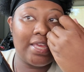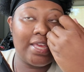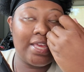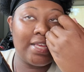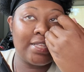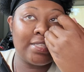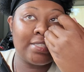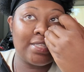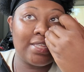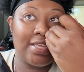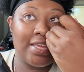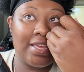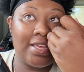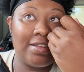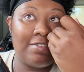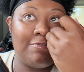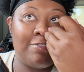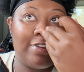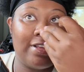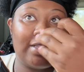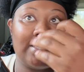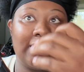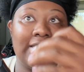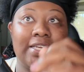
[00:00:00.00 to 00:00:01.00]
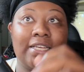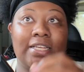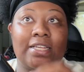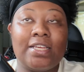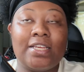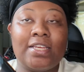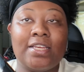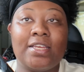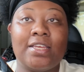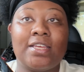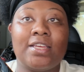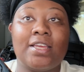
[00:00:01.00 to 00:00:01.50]
it
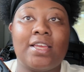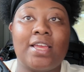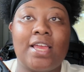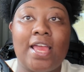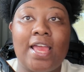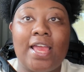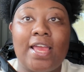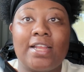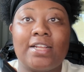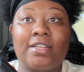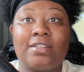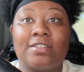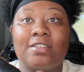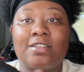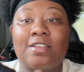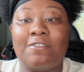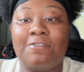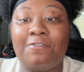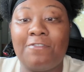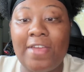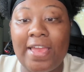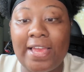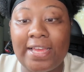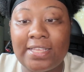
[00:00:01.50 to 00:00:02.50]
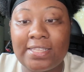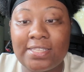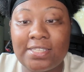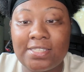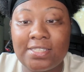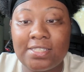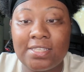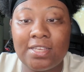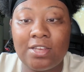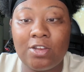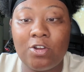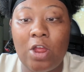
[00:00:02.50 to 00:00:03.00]
really
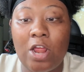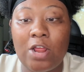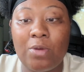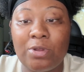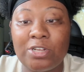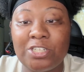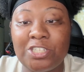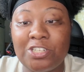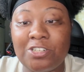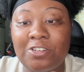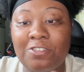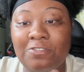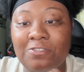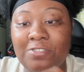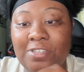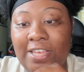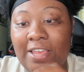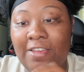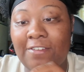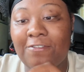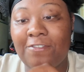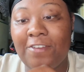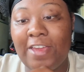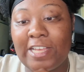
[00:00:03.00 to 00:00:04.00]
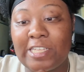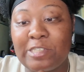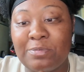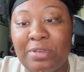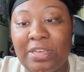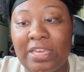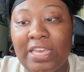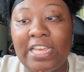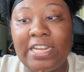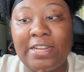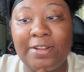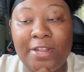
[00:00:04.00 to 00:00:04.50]
affects, or I shouldn't say affects,
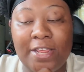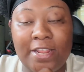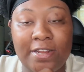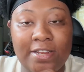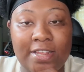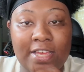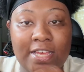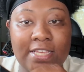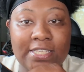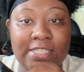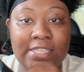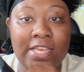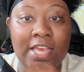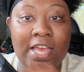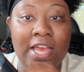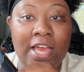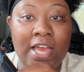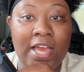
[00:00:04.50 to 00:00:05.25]
but it does